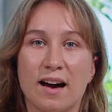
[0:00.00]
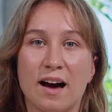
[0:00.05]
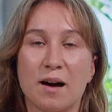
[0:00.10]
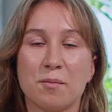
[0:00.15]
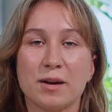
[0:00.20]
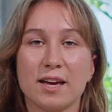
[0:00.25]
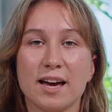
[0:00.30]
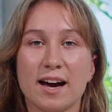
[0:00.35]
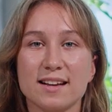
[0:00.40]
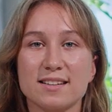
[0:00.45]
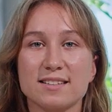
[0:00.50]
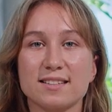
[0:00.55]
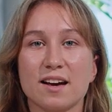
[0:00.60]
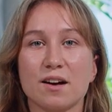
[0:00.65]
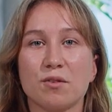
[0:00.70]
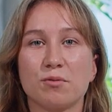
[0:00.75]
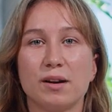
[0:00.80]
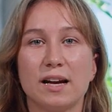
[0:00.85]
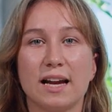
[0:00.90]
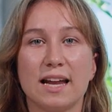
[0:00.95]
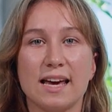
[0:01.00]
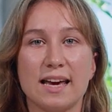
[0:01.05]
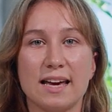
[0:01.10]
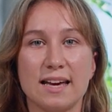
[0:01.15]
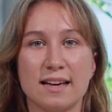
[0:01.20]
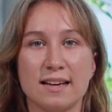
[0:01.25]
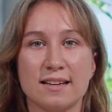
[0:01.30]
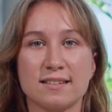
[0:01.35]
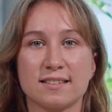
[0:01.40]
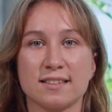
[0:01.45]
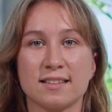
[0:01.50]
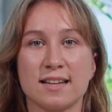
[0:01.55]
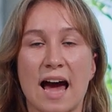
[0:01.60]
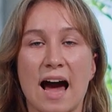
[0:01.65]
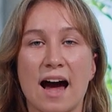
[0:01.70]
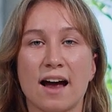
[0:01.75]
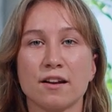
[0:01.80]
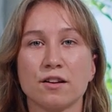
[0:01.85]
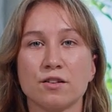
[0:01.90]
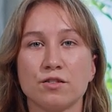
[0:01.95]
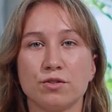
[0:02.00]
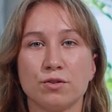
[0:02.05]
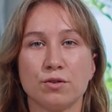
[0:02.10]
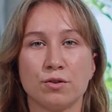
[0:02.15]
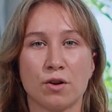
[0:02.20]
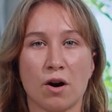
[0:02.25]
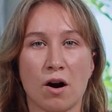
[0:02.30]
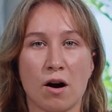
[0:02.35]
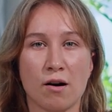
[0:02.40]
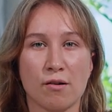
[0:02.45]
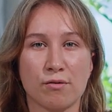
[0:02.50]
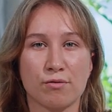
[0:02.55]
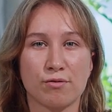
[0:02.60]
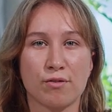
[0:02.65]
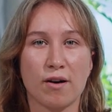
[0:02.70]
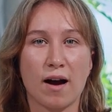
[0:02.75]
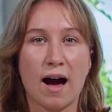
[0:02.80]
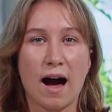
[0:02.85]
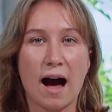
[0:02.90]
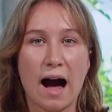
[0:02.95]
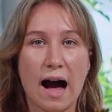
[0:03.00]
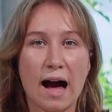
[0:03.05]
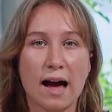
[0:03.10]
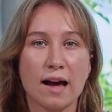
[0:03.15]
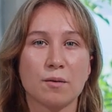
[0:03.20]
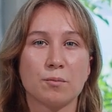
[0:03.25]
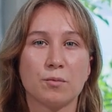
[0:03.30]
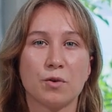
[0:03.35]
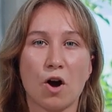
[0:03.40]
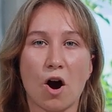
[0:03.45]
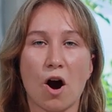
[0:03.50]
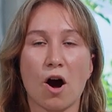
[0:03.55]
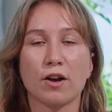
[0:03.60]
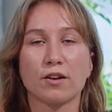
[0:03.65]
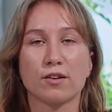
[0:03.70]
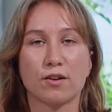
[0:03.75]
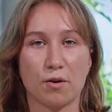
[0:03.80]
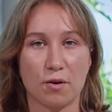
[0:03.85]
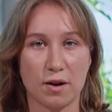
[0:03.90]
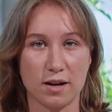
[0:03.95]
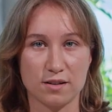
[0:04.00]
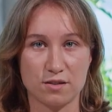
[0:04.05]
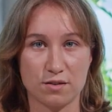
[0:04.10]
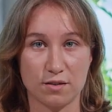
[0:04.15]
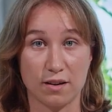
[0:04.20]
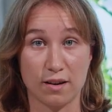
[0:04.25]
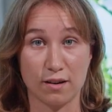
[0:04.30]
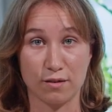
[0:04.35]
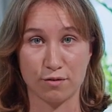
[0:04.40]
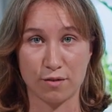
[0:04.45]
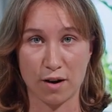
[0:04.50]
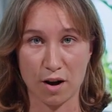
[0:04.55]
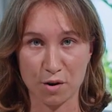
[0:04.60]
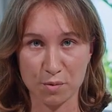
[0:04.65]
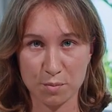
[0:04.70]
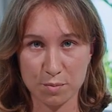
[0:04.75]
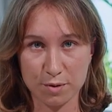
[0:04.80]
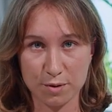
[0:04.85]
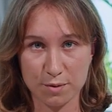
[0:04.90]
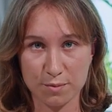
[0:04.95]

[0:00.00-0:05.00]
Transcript: Abhyasa really is an attitude of, I am not going to give up.